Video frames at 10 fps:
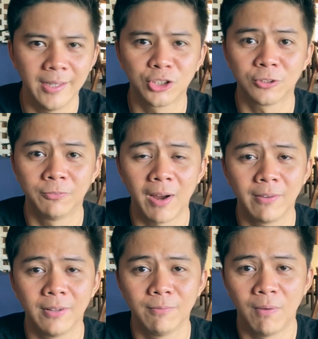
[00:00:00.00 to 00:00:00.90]

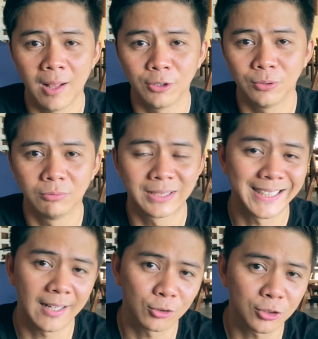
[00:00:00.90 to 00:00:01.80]
survival value
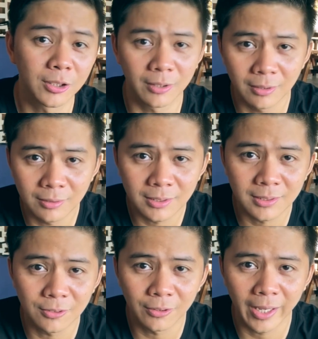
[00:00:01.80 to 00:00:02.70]
status girls,